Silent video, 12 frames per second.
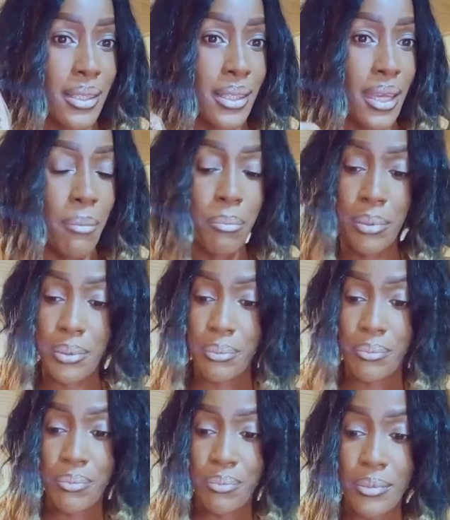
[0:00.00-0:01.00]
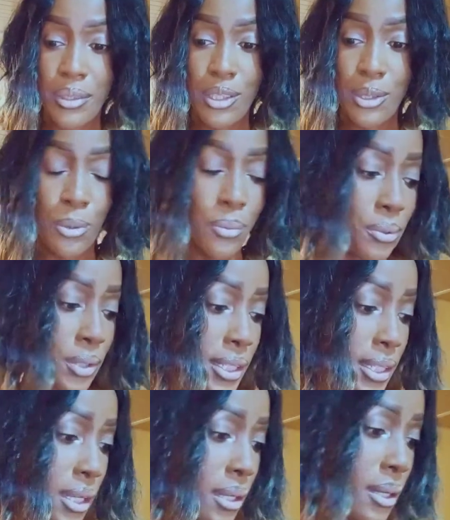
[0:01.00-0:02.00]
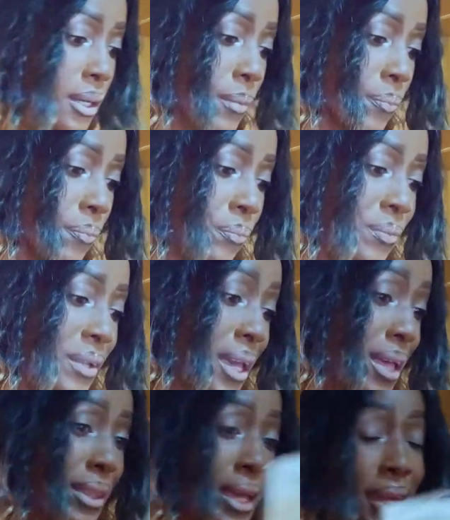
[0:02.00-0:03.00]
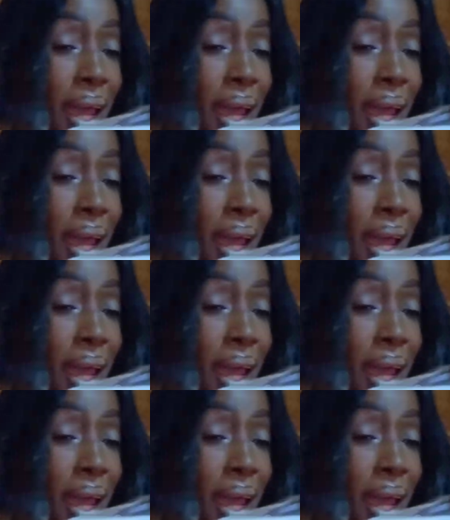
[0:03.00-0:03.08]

Yep. So pretty. And then